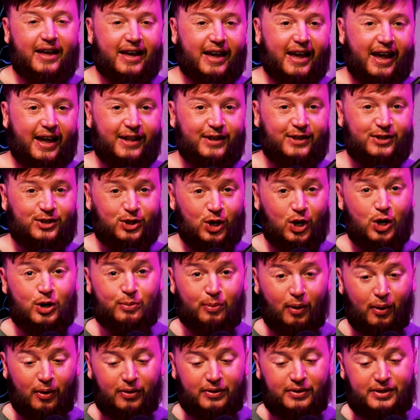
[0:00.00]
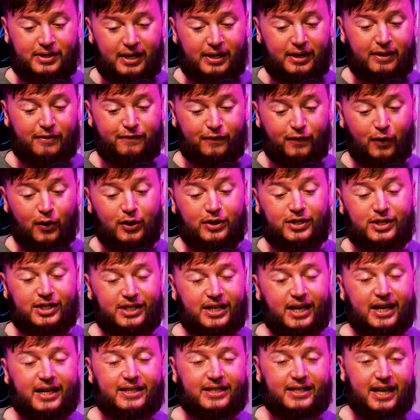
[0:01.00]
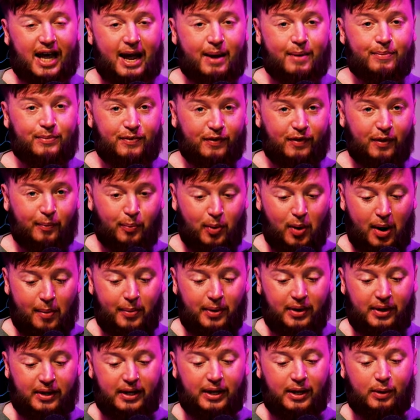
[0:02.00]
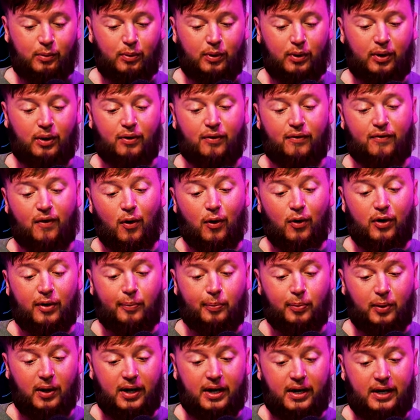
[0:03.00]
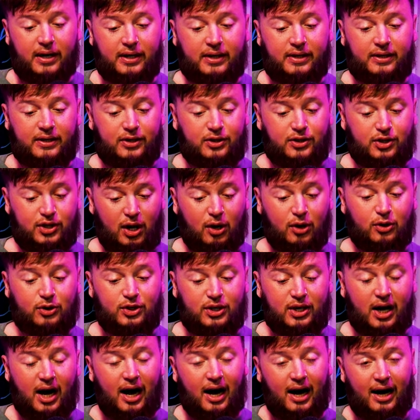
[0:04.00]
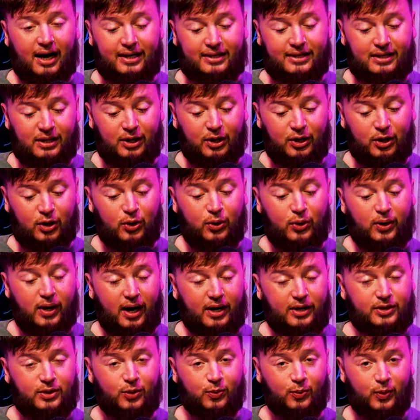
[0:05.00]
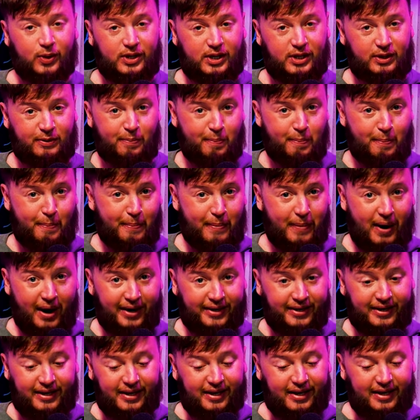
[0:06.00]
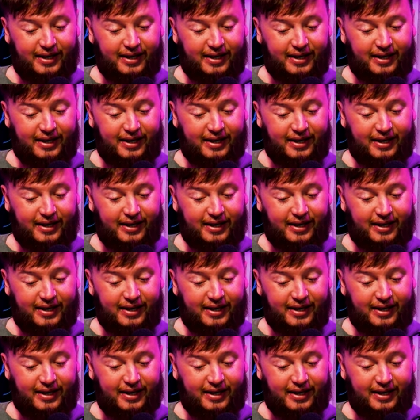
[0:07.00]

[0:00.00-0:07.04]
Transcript: In 2 months, in the first six games of the Premier League, we'll have already played Chelsea, Arsenal and Newcastle, which is mad.